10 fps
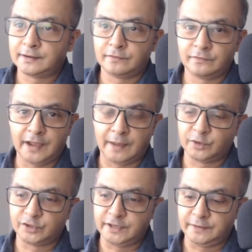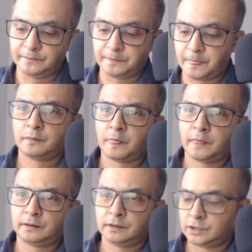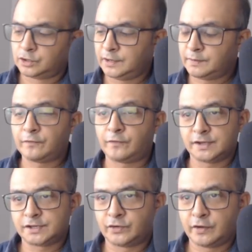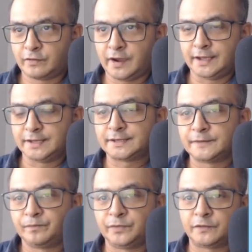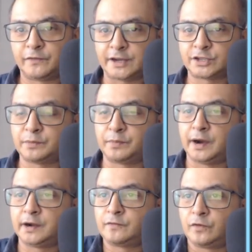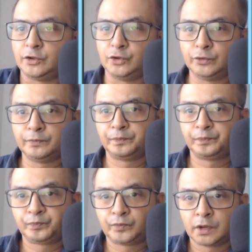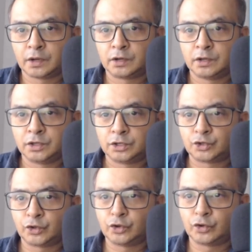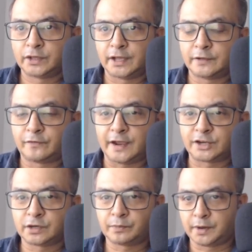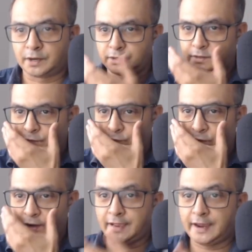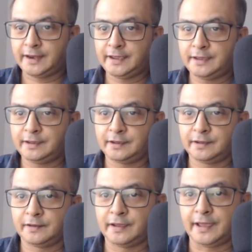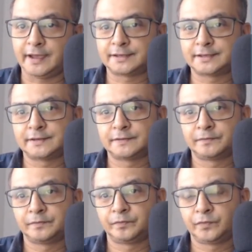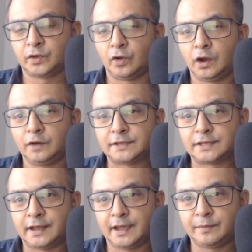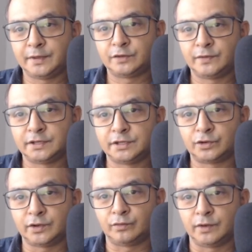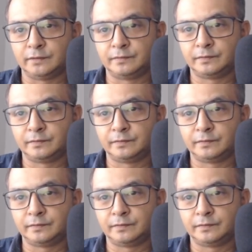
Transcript: We have to see. Let me first revise the fraction part for you. So you know that the fraction part for any x always lie between 0 and 1.